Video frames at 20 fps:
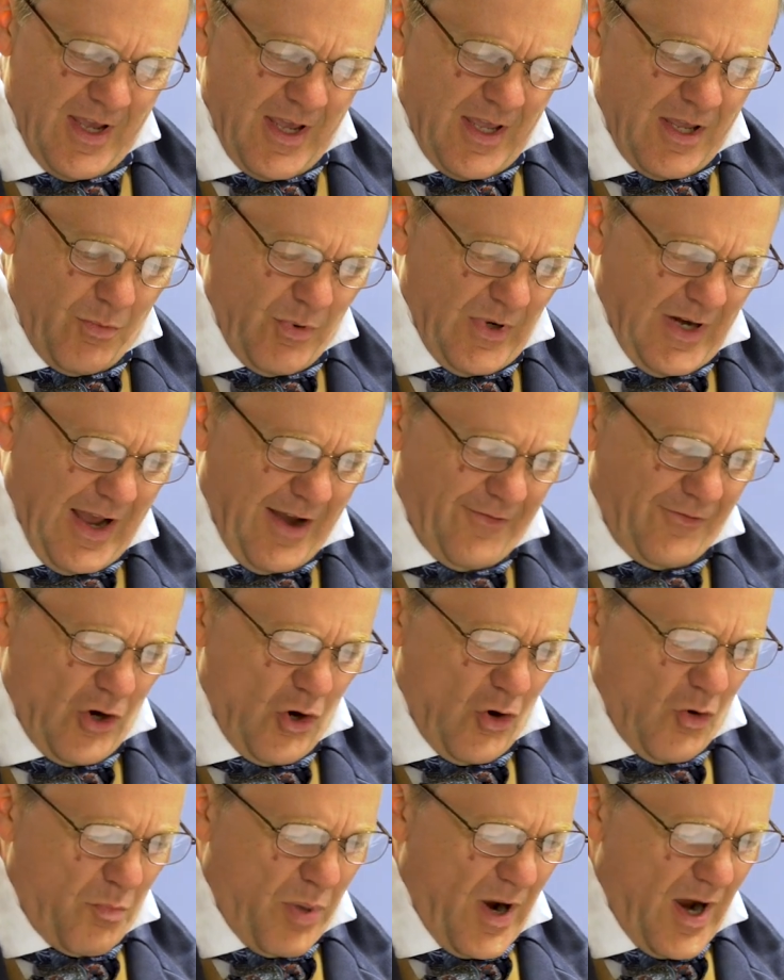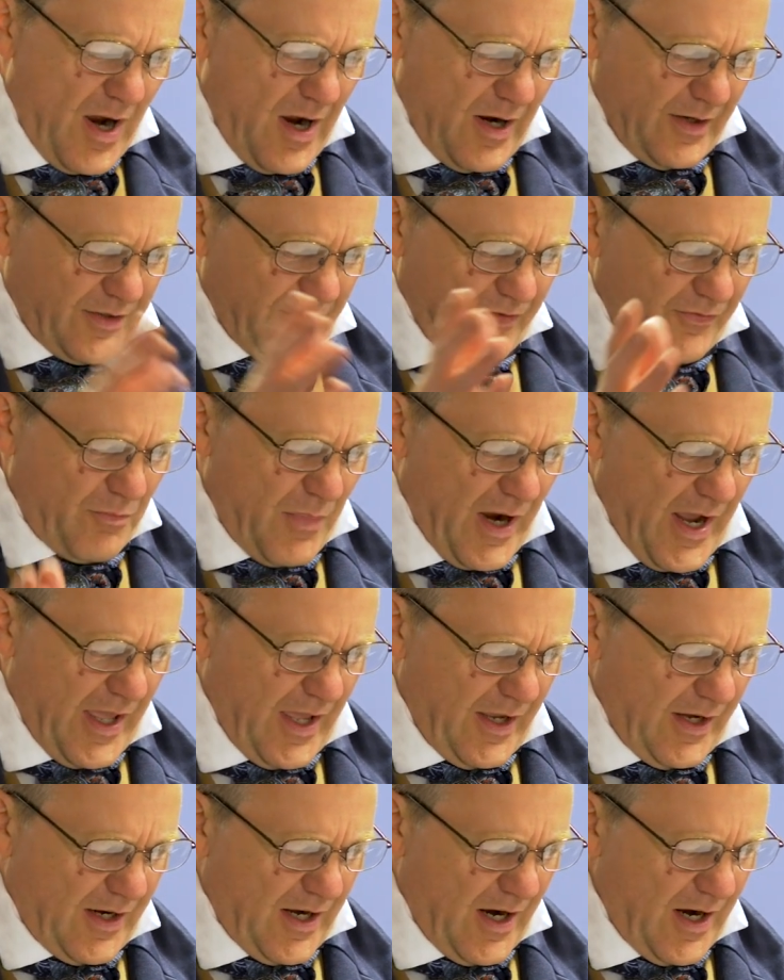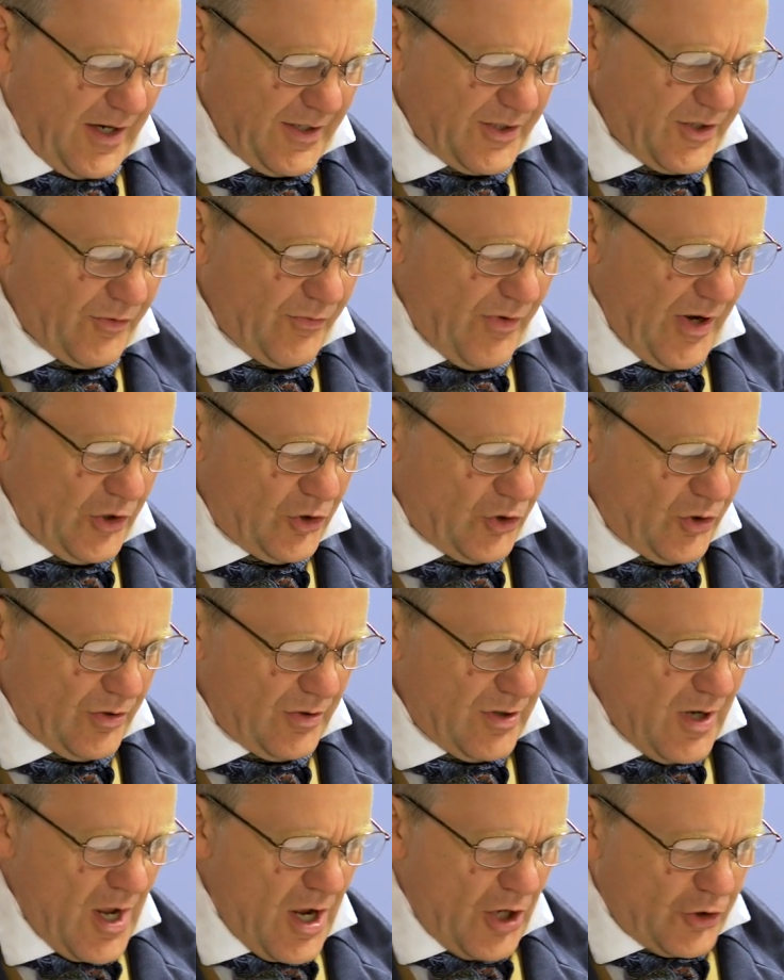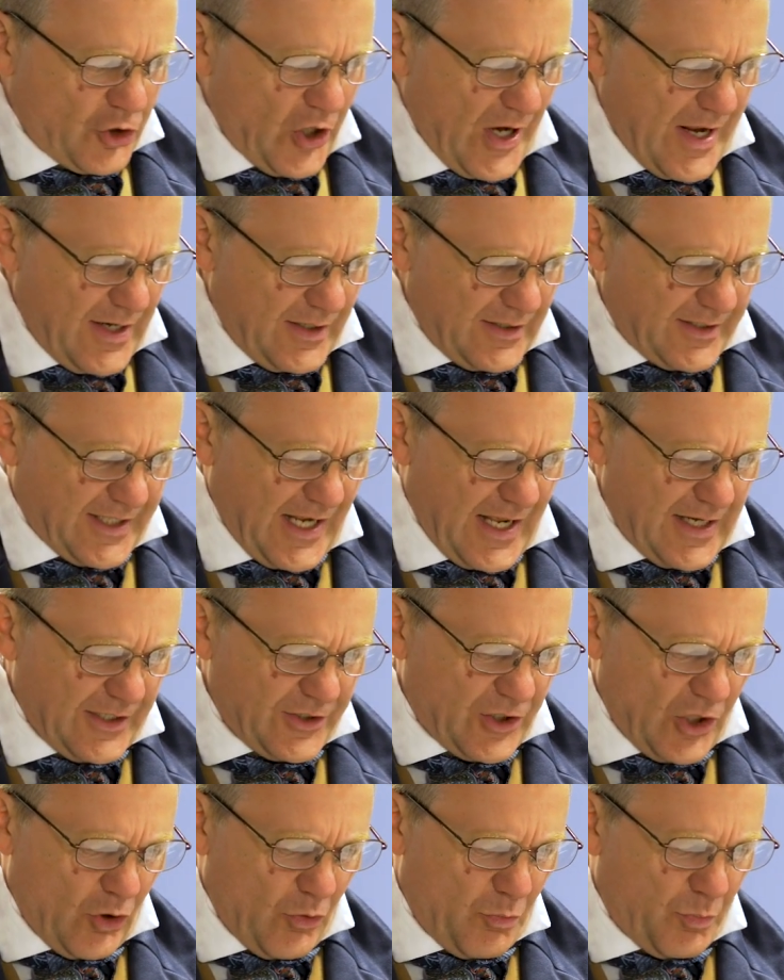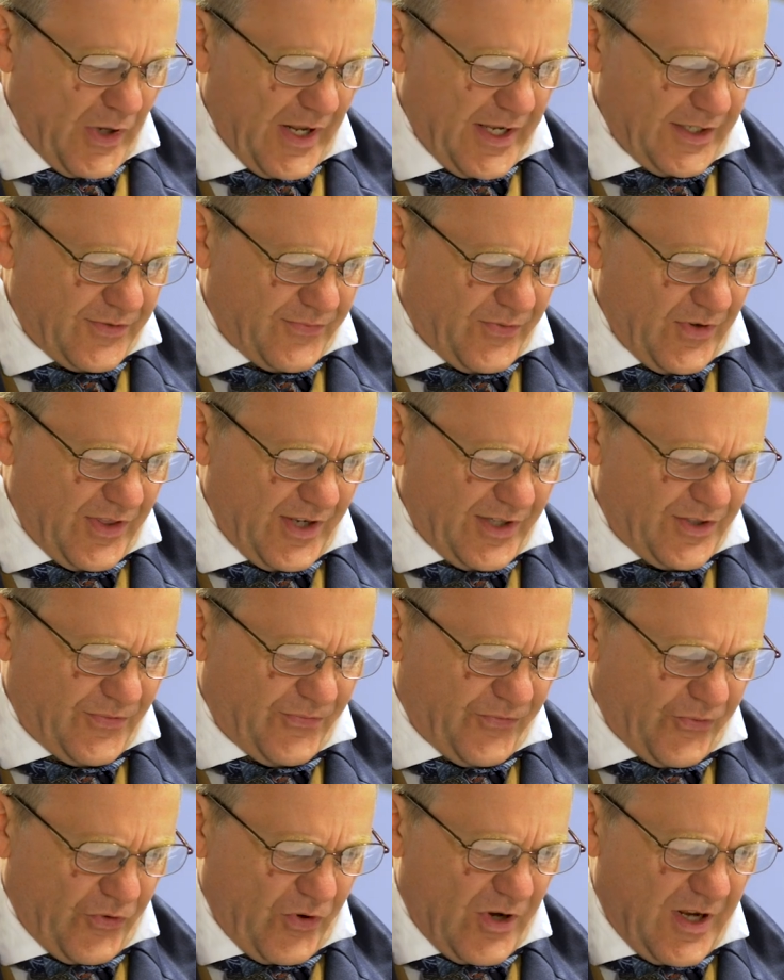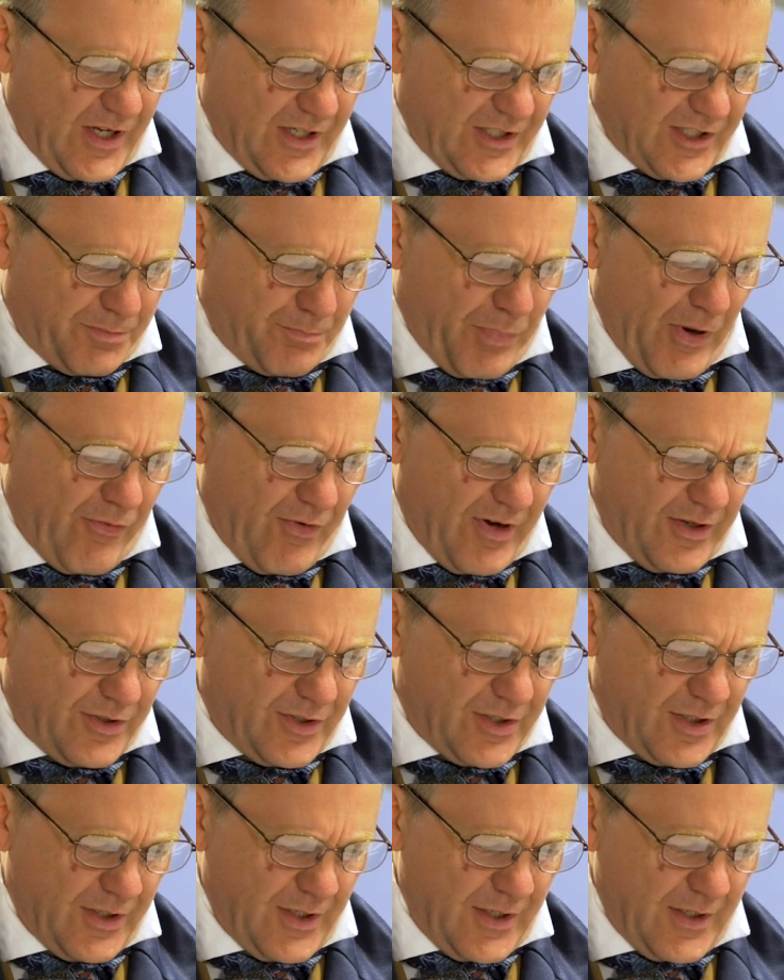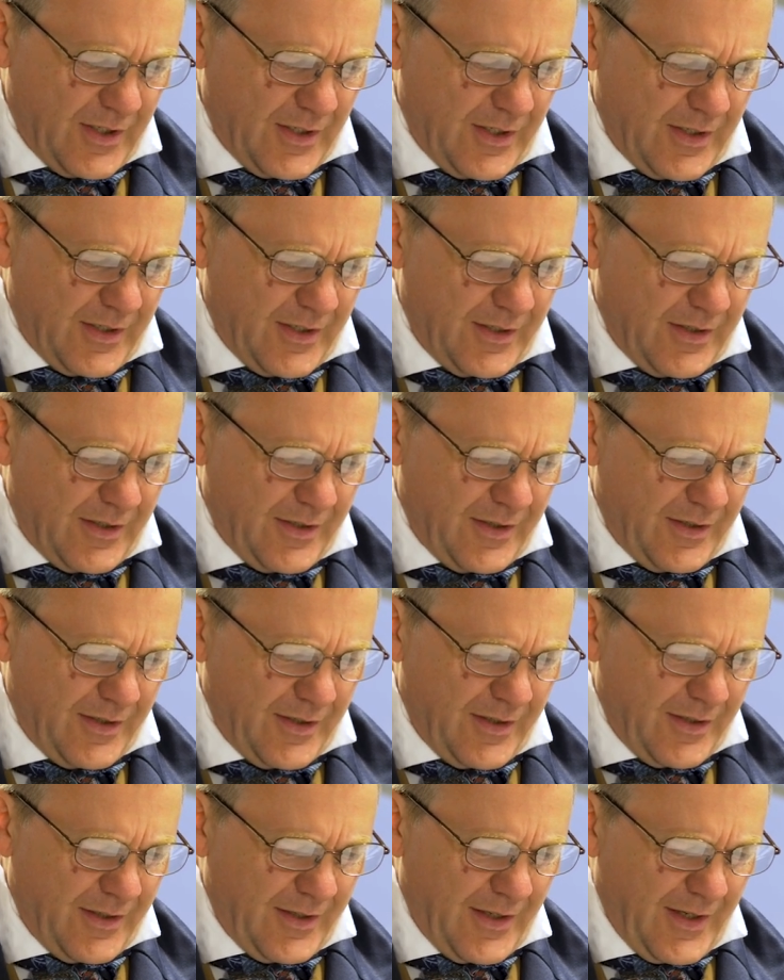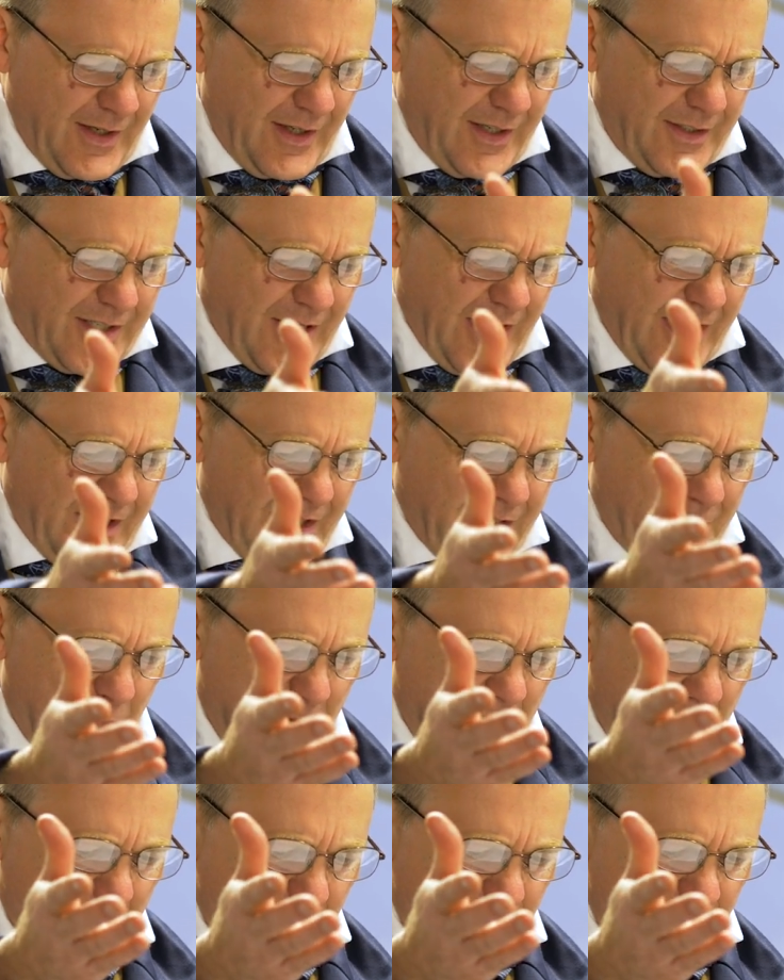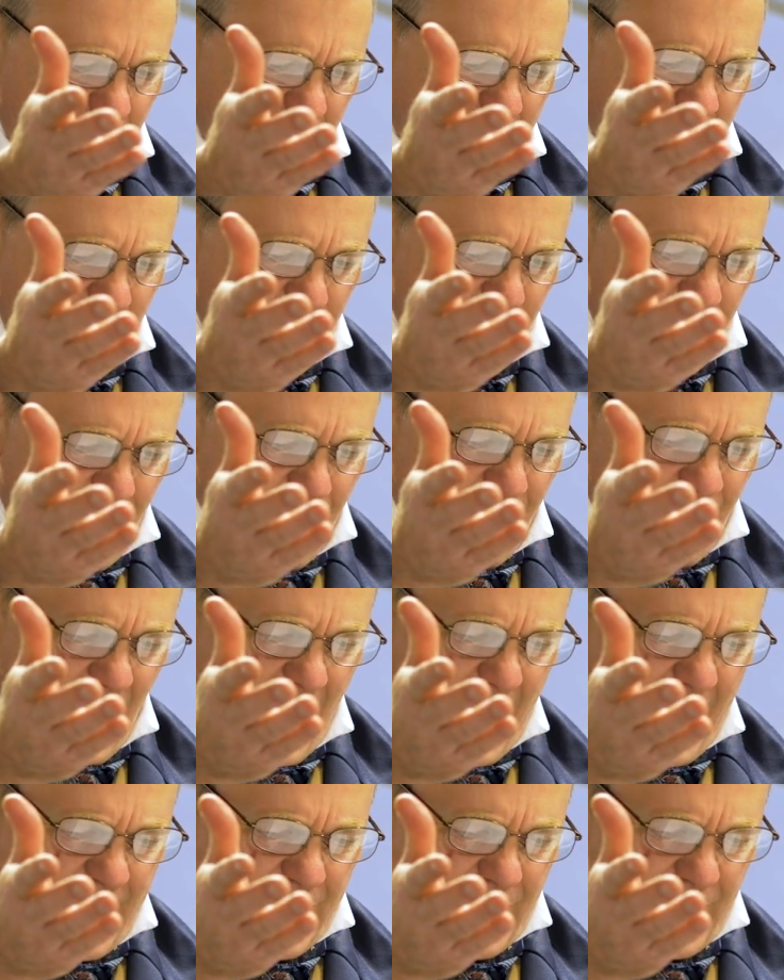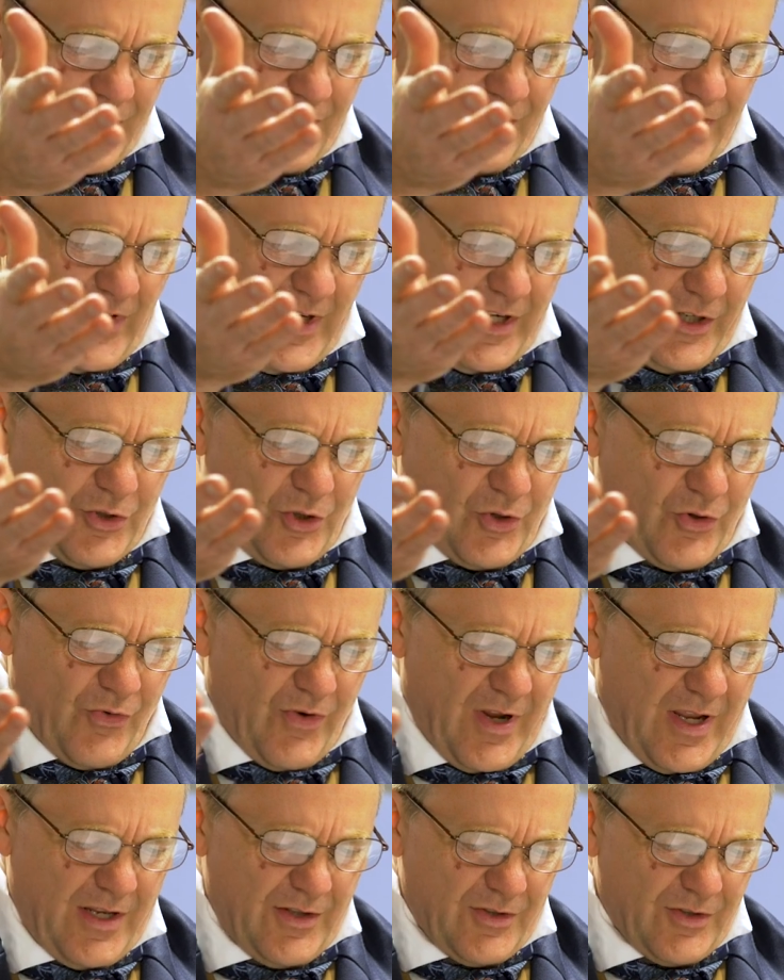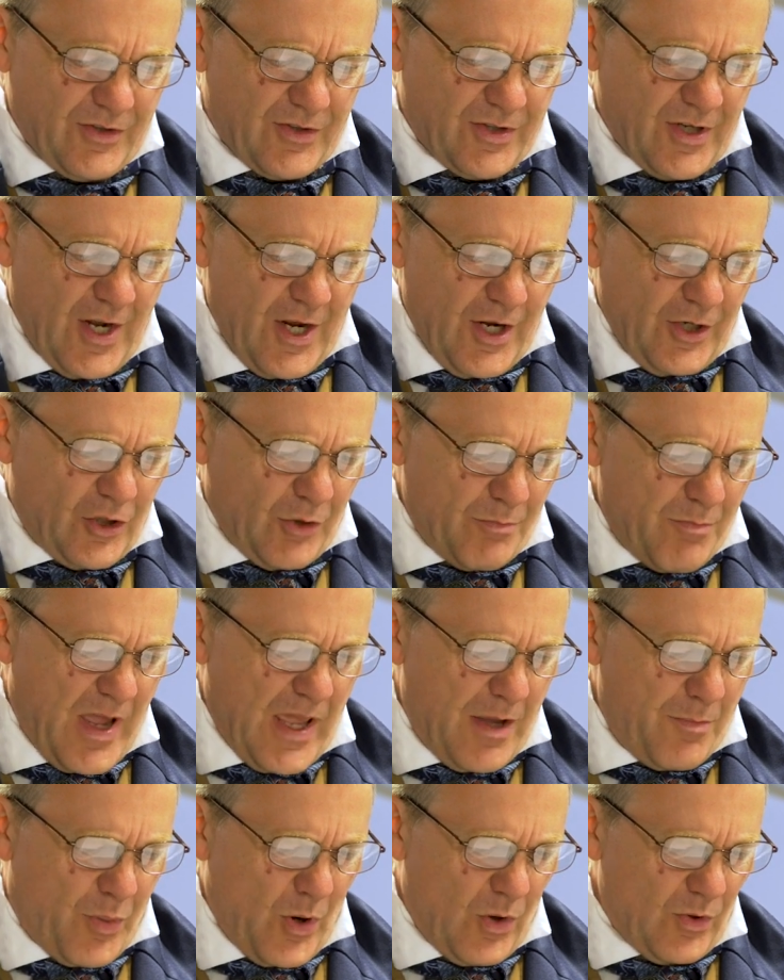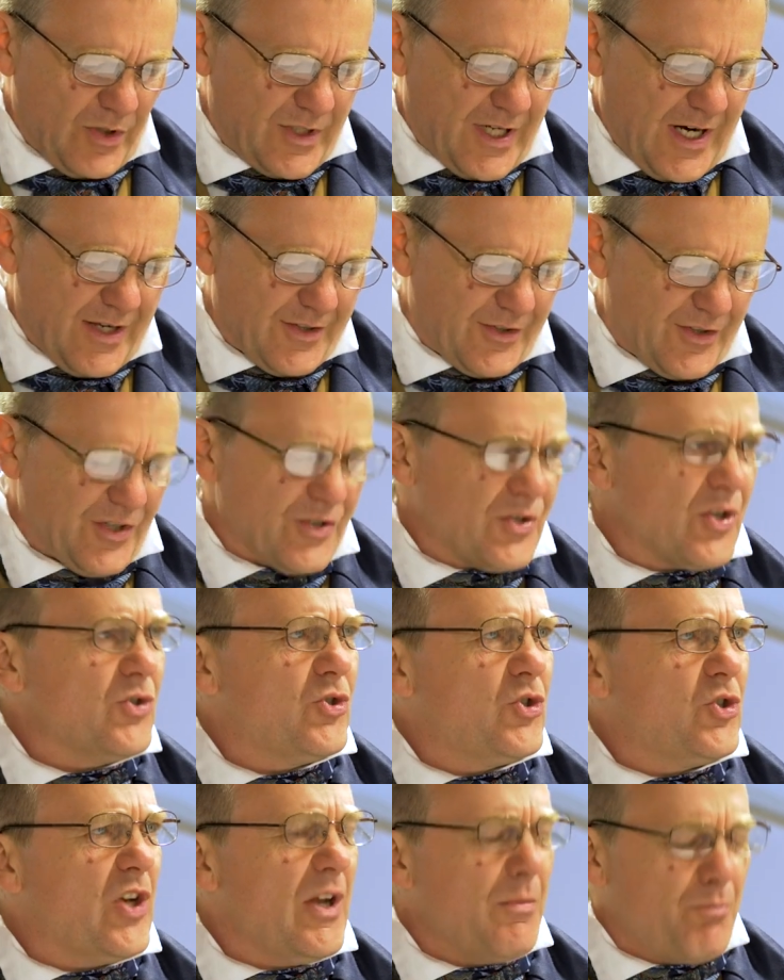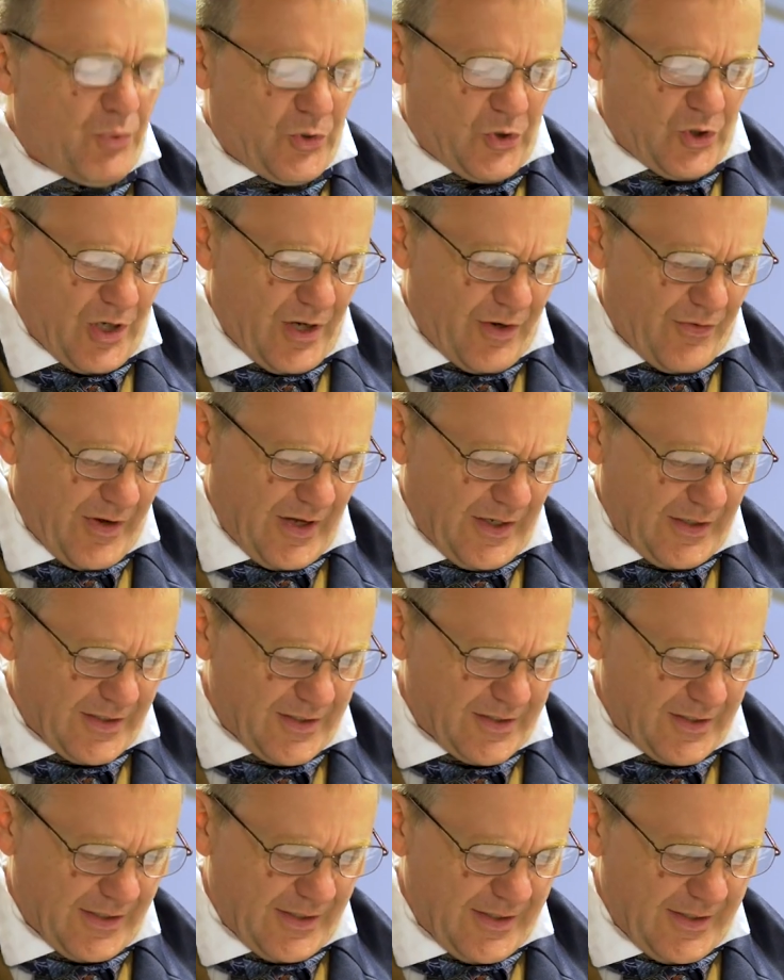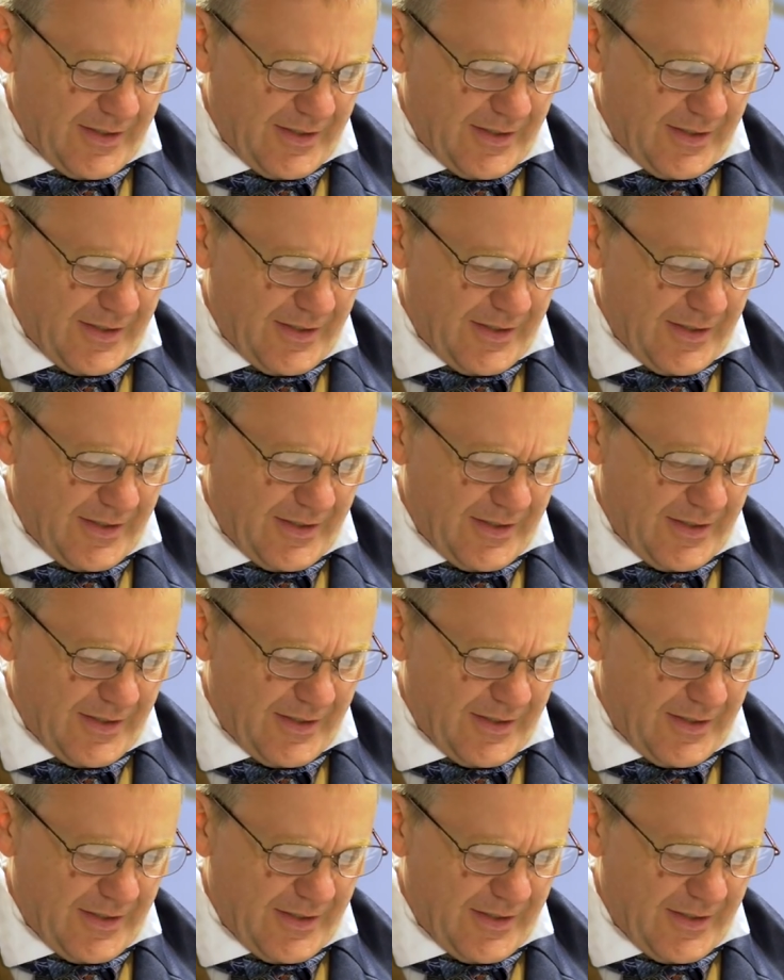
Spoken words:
He will have no part of my incarceration. A jail cell is no place for this free spirit. He takes me out to country fairs and village greens, to maypole dances and sheep shearings.